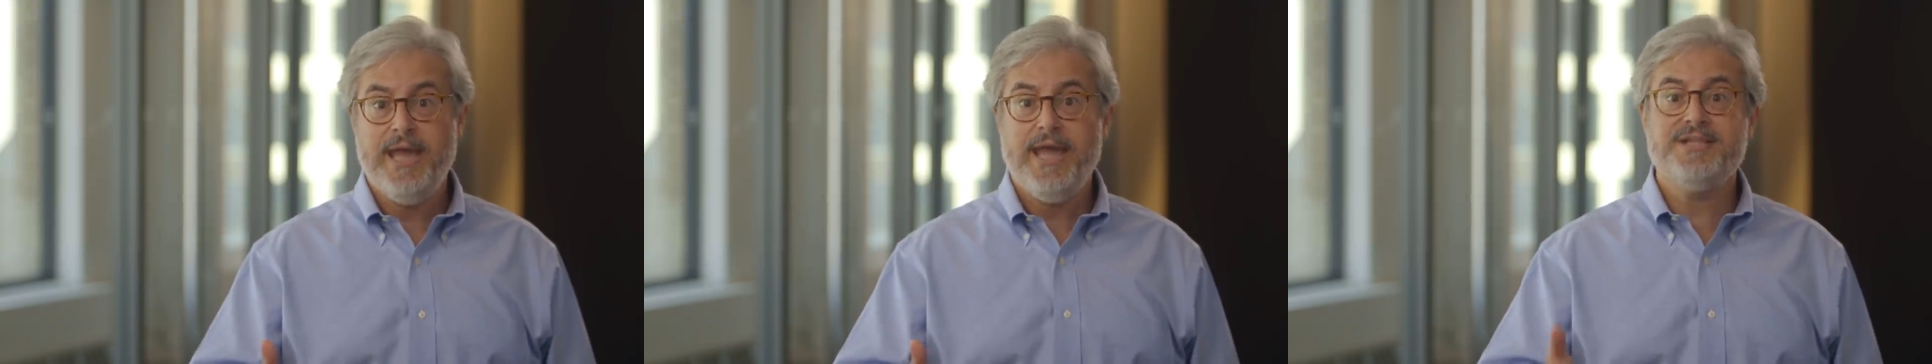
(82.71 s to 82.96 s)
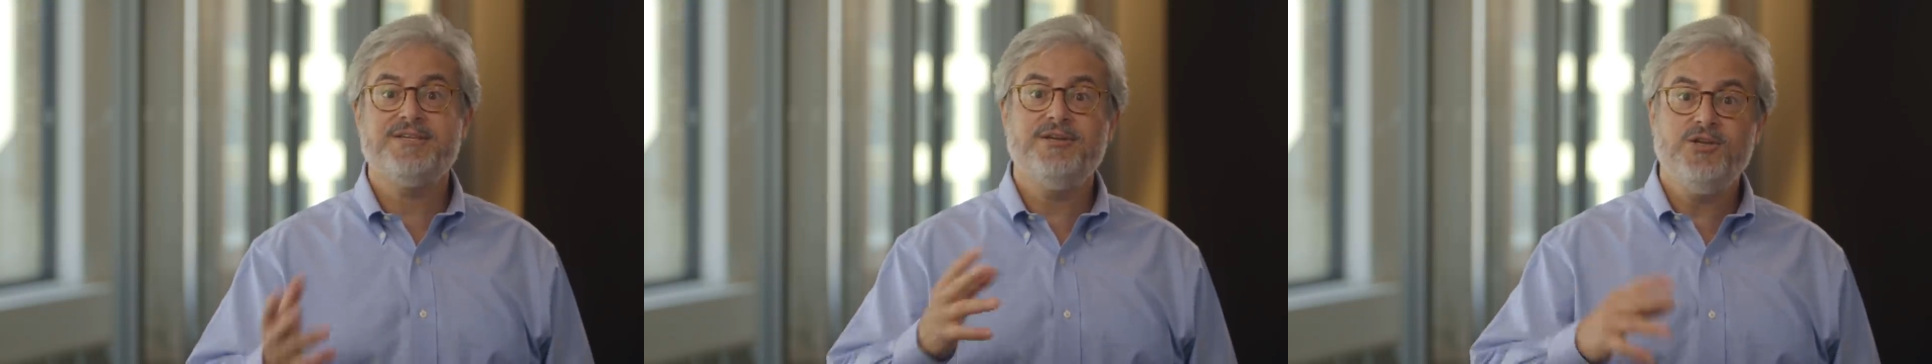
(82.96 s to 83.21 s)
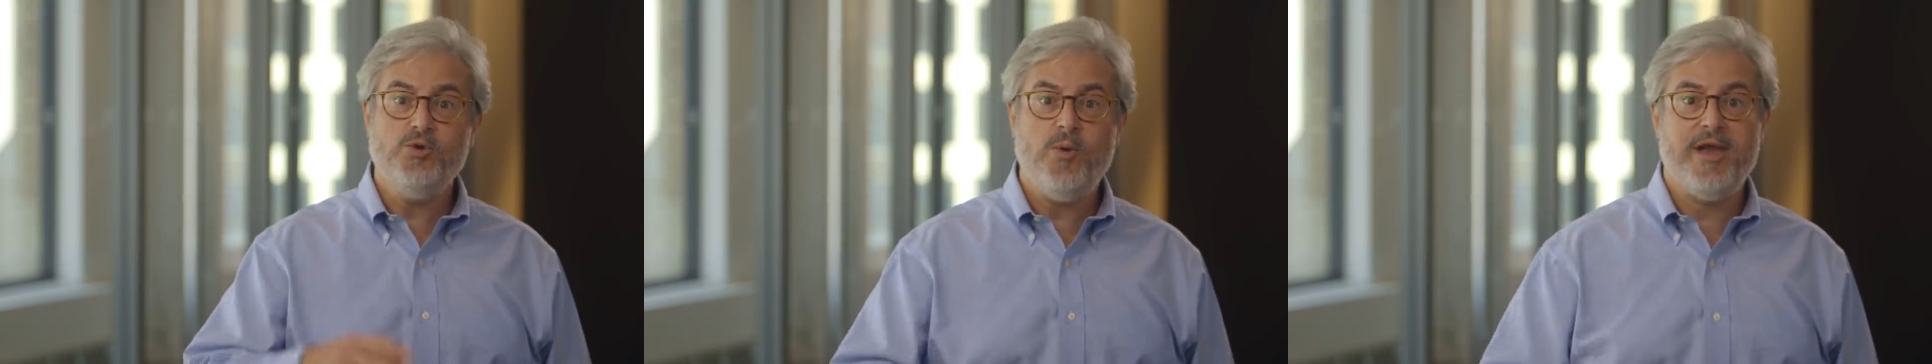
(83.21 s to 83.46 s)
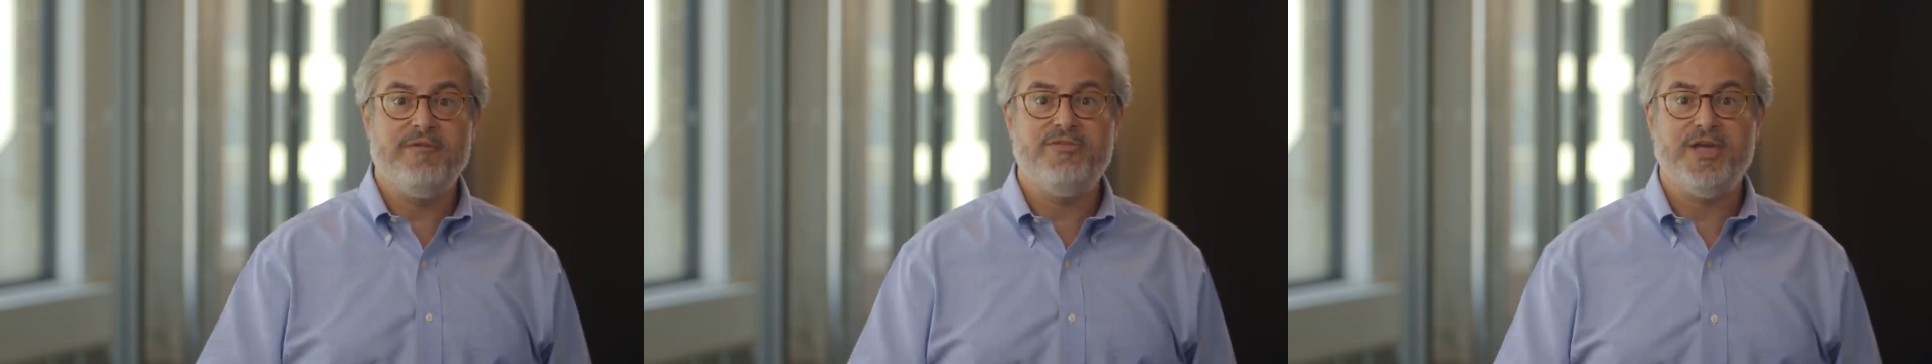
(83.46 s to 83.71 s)
It's a new
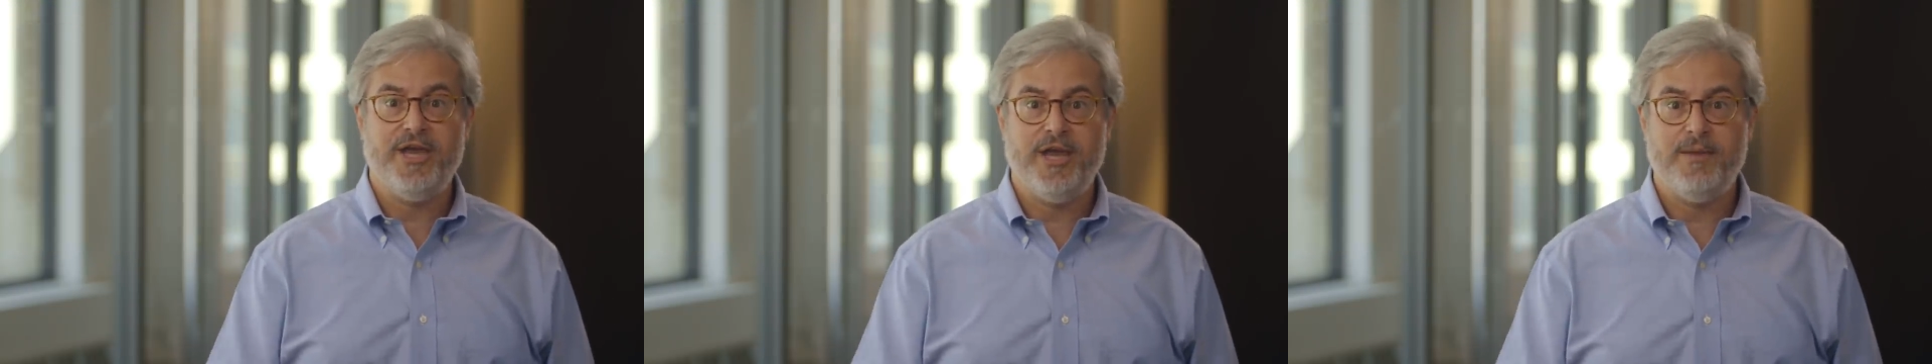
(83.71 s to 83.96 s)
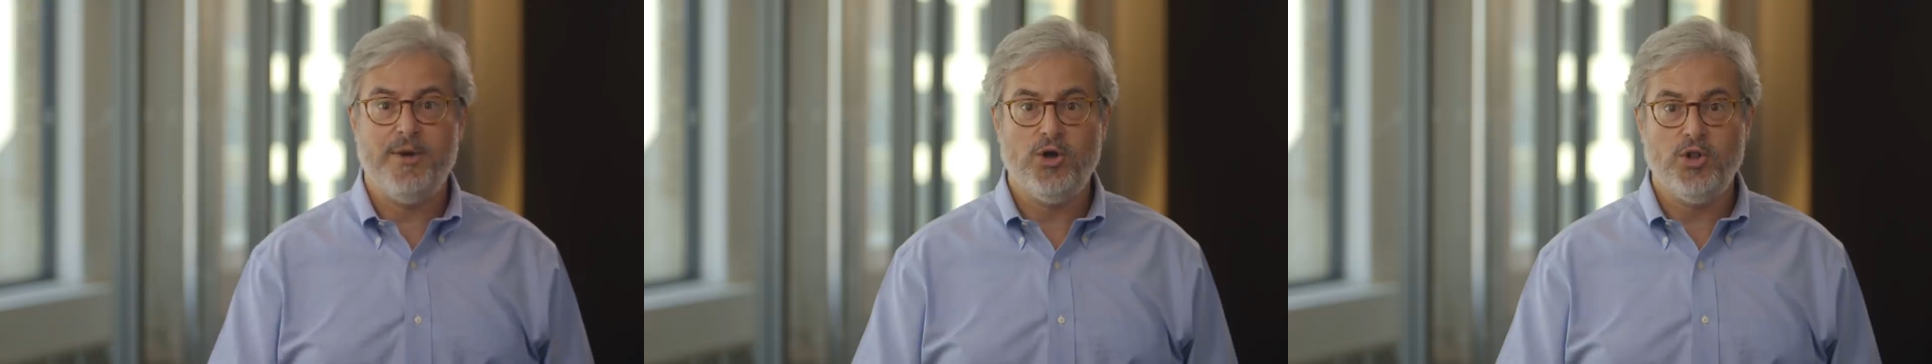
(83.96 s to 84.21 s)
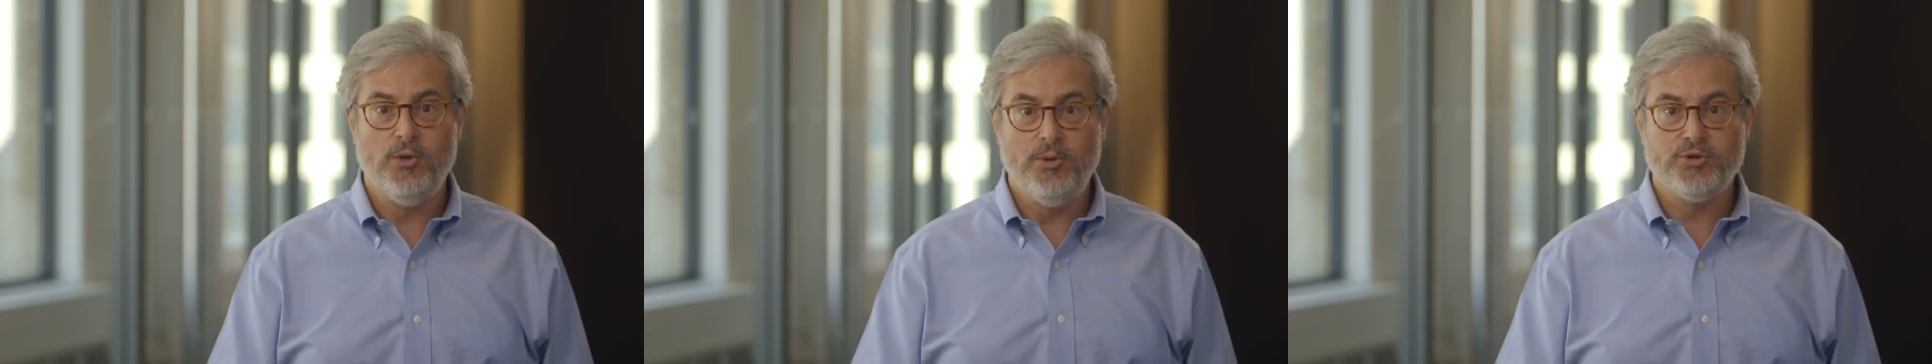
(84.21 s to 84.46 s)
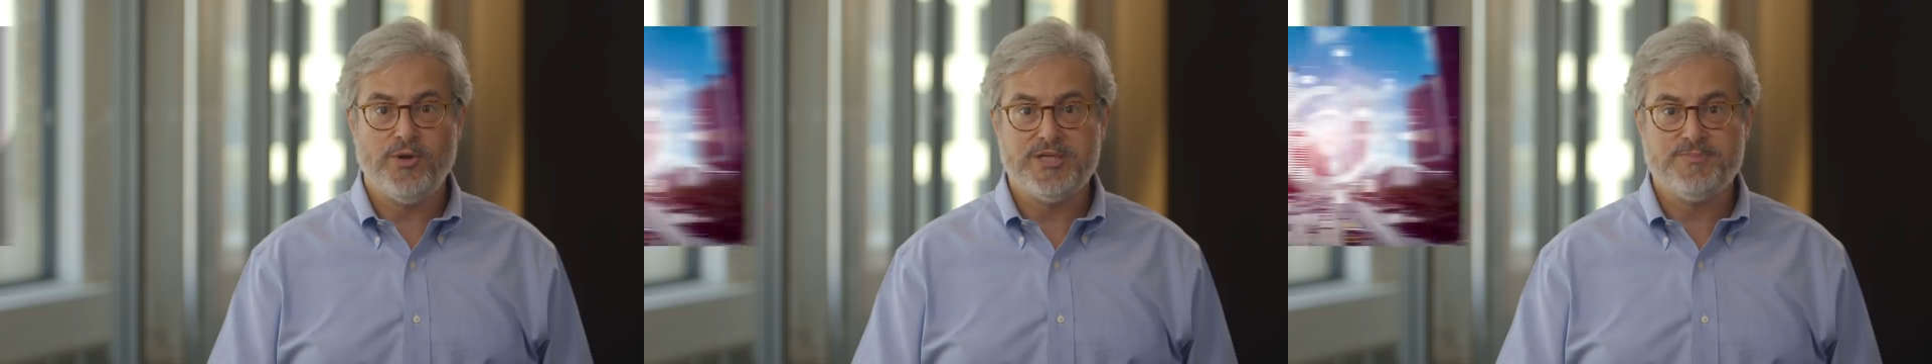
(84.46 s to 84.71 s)
way of thinking about
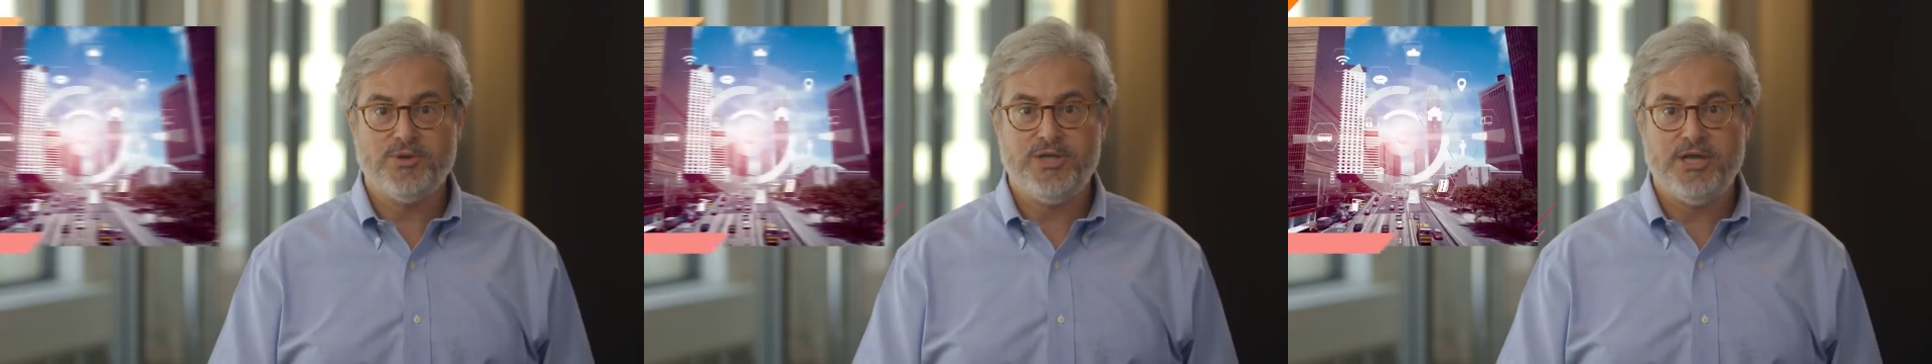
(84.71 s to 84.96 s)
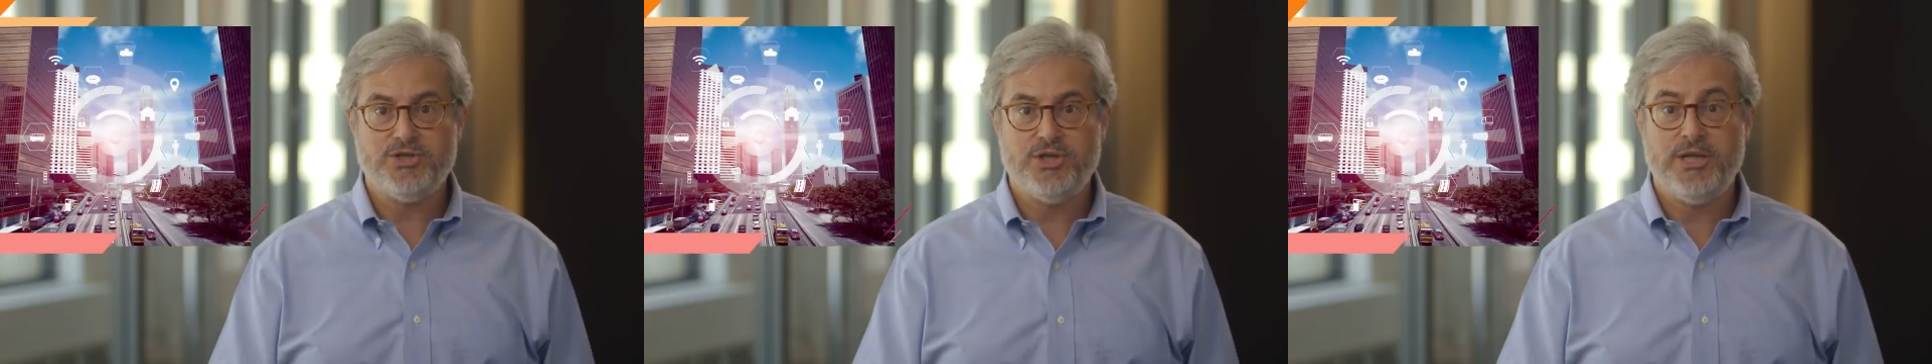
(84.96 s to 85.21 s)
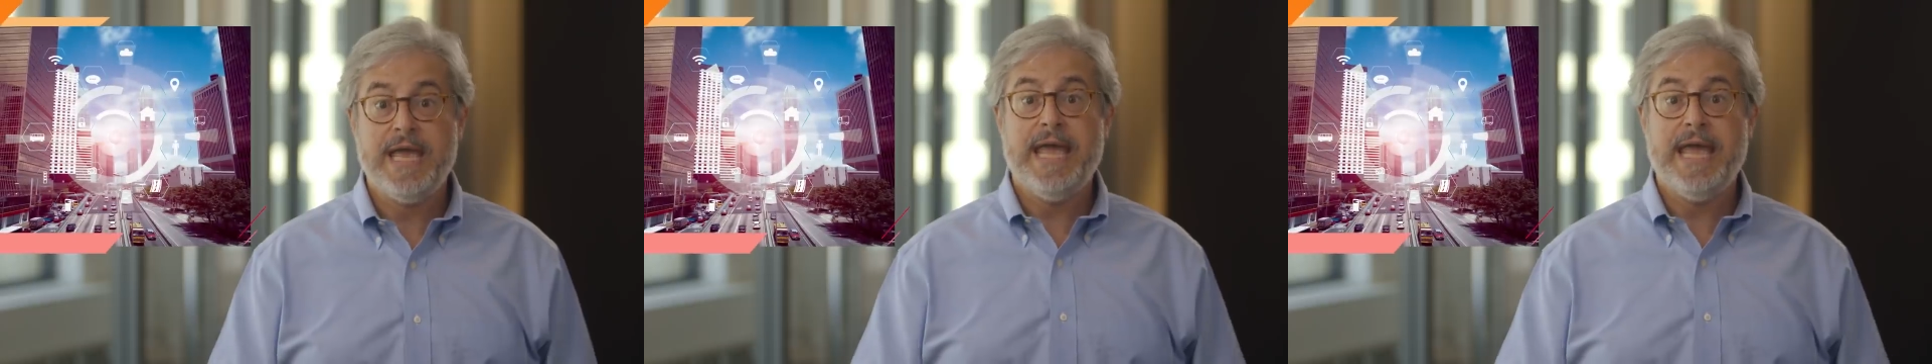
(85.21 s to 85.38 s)
global transportation.